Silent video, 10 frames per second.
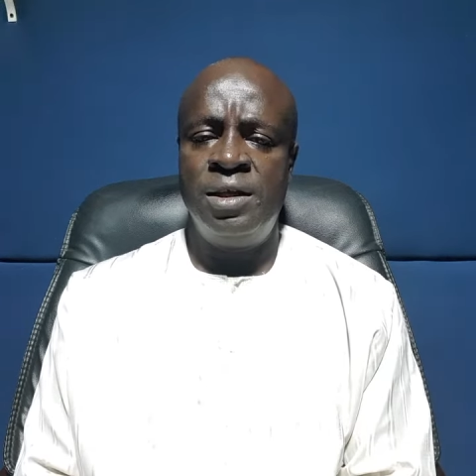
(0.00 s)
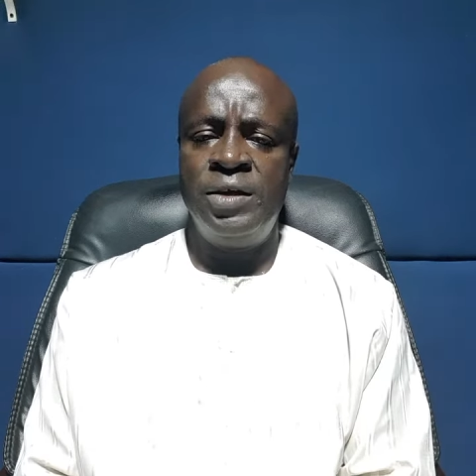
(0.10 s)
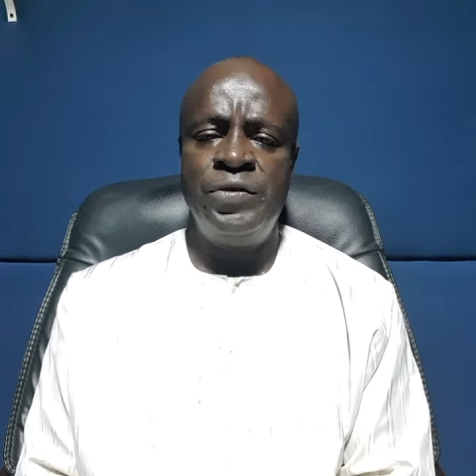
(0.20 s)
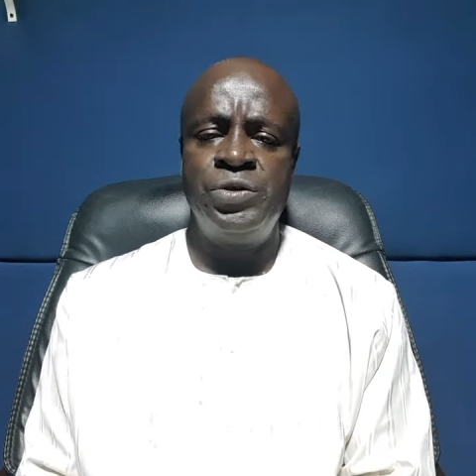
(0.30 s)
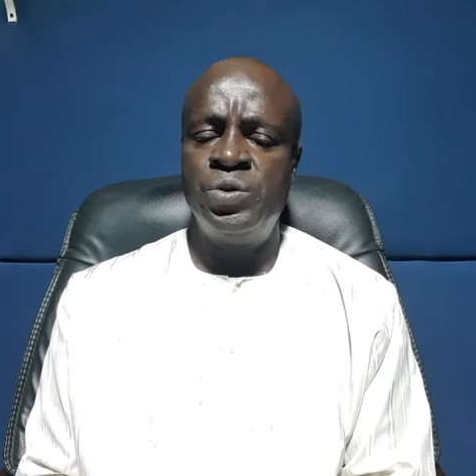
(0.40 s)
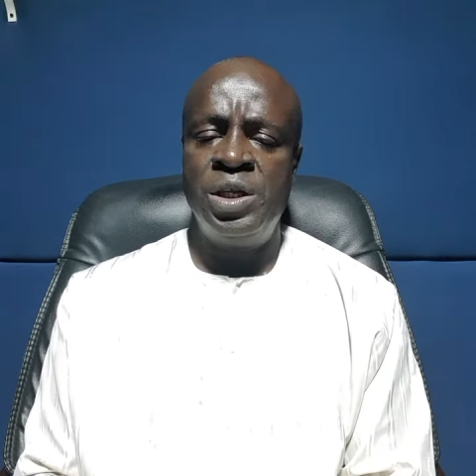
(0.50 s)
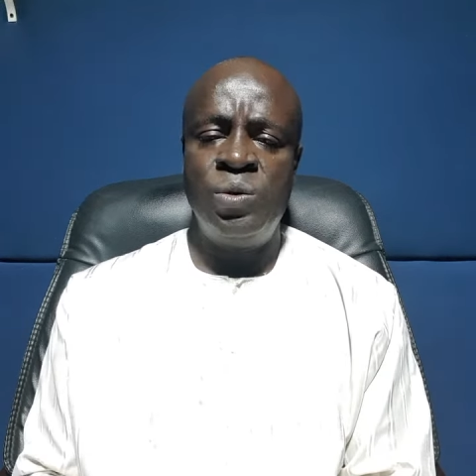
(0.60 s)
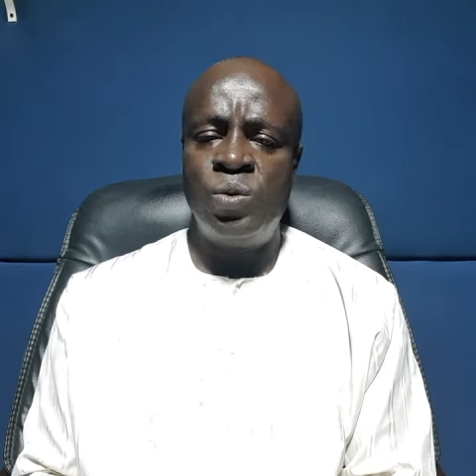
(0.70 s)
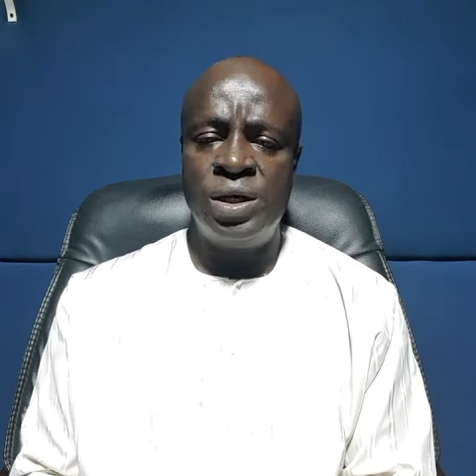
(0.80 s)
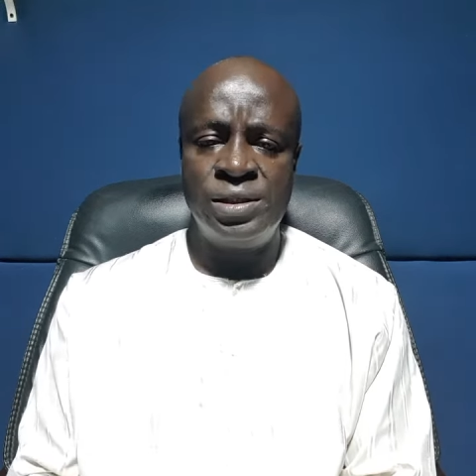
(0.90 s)
If it's
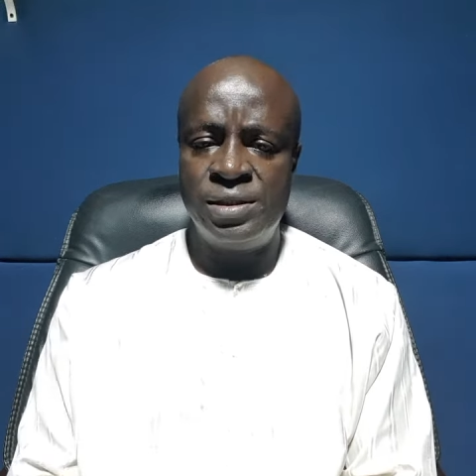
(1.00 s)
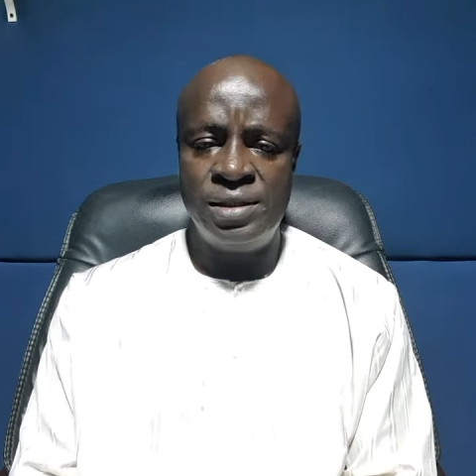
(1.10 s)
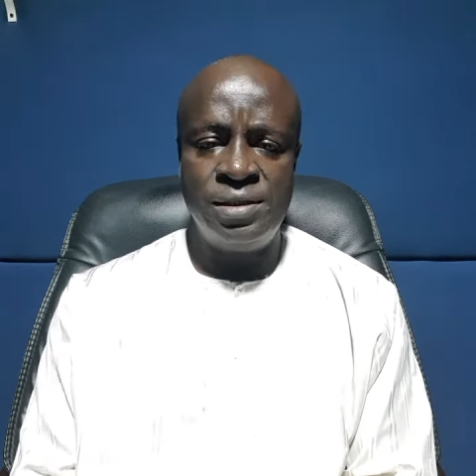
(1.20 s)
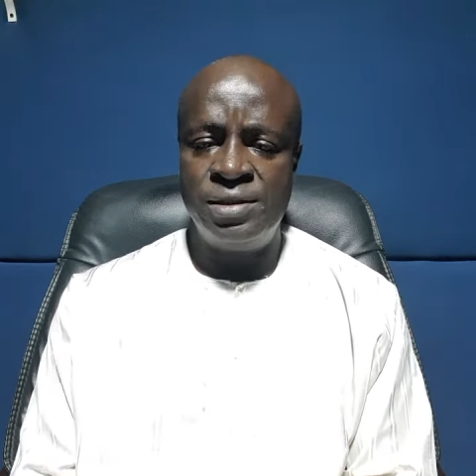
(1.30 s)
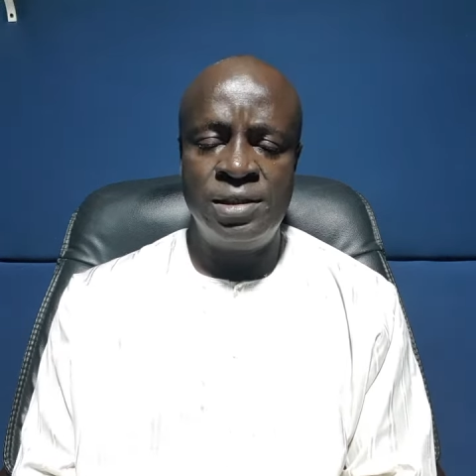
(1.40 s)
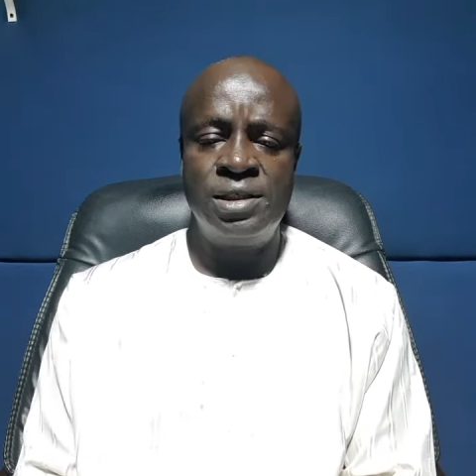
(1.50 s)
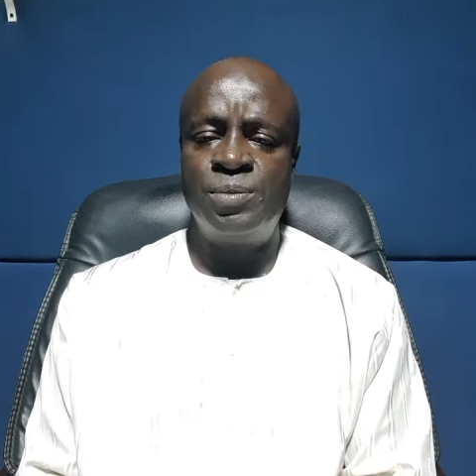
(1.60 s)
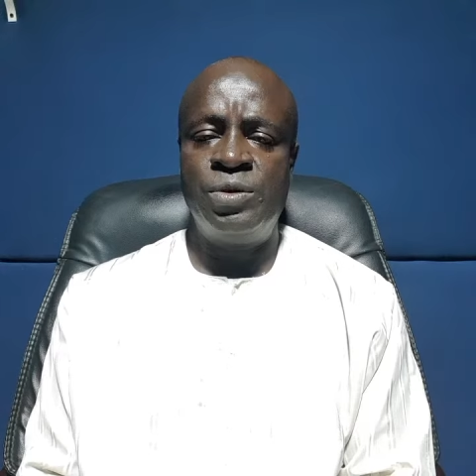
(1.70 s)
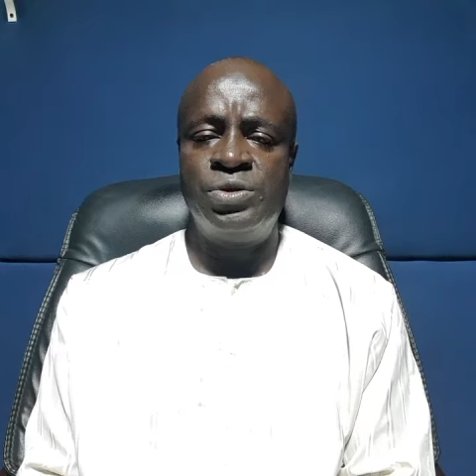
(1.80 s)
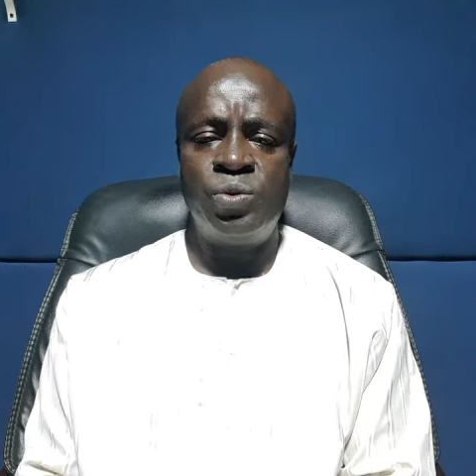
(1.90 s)
only once in
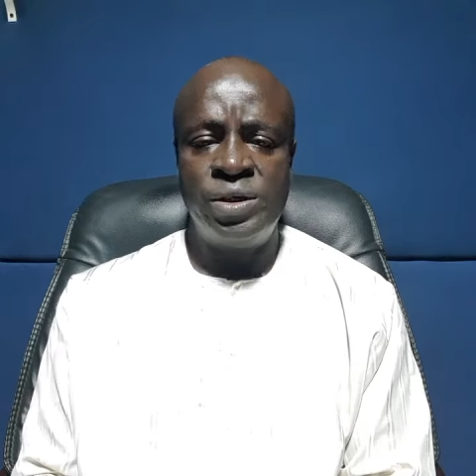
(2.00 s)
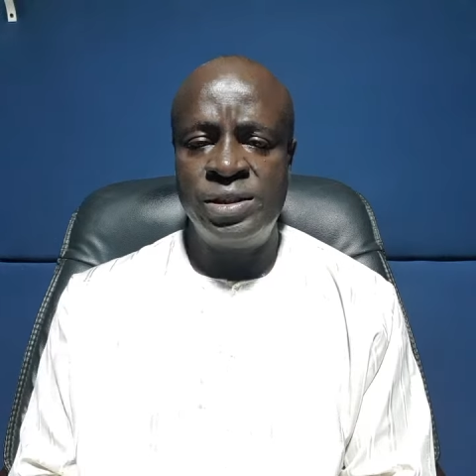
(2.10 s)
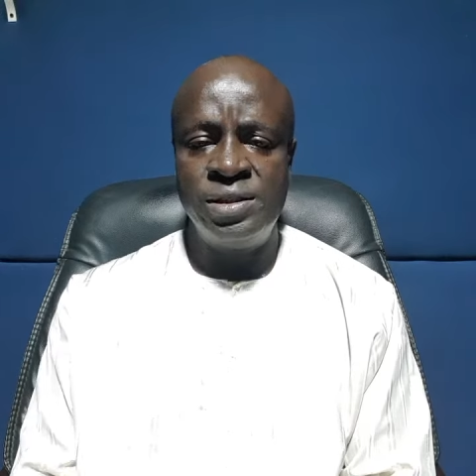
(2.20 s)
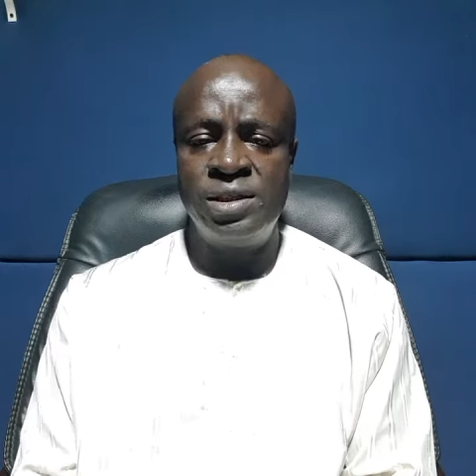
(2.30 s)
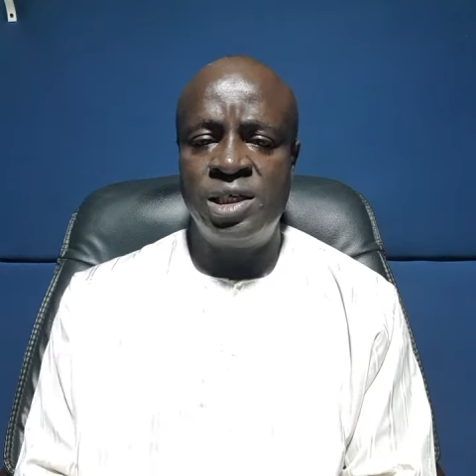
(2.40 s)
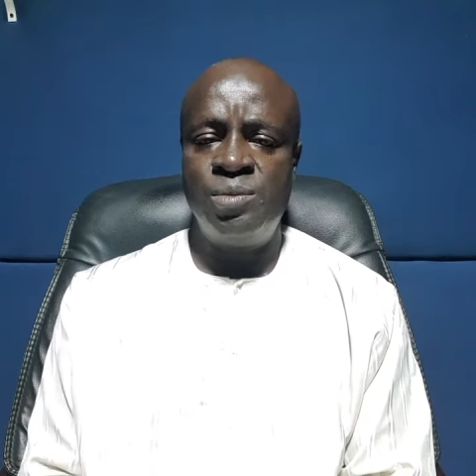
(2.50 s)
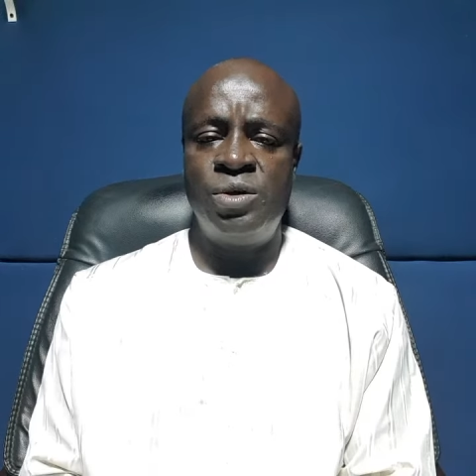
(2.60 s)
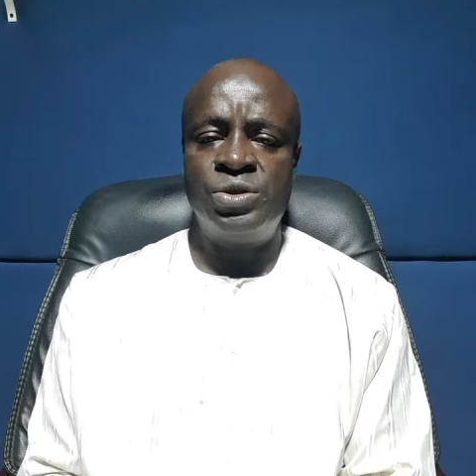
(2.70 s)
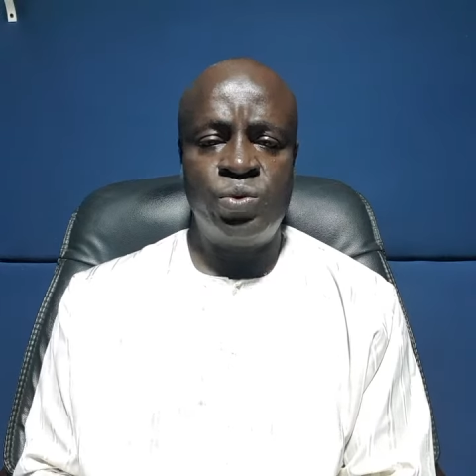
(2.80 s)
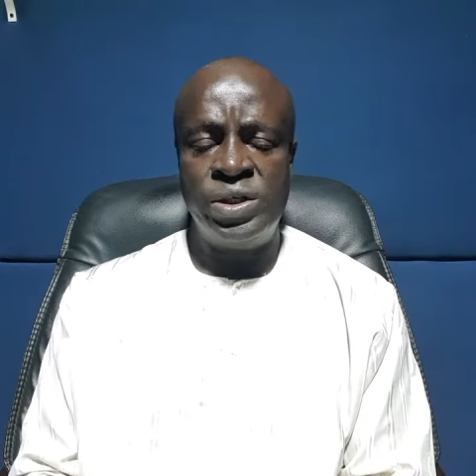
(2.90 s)
six months, once in three
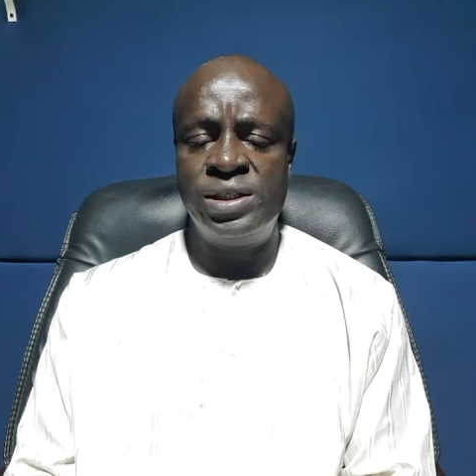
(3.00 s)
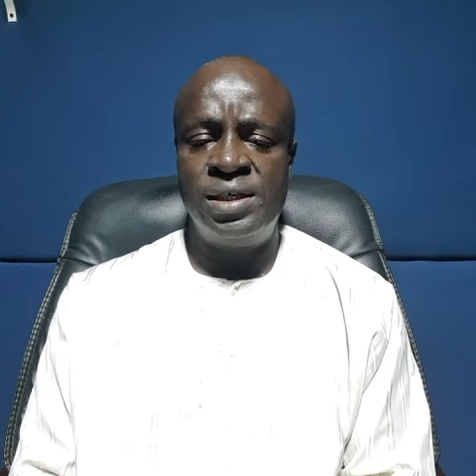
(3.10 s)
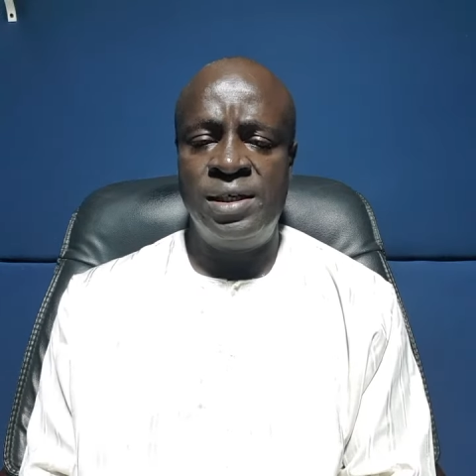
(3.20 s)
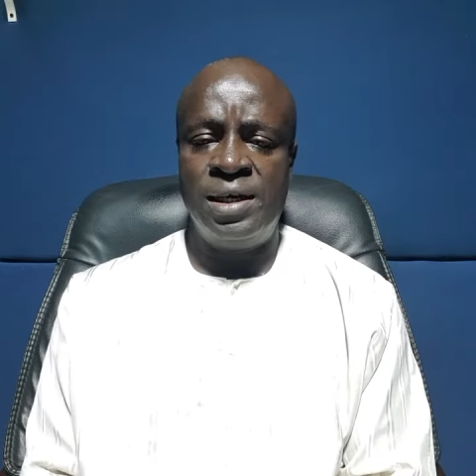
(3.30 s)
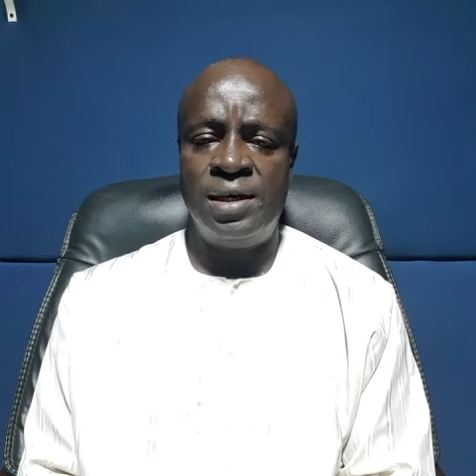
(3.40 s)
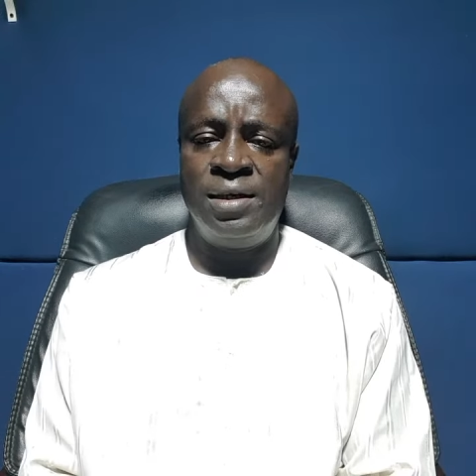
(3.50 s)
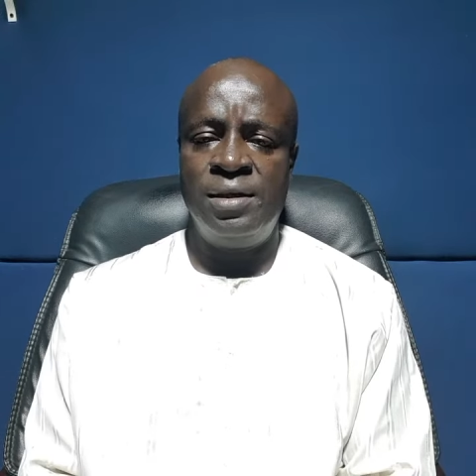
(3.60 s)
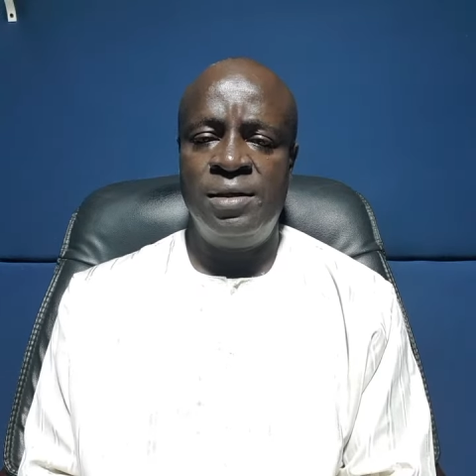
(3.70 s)
months, once a year,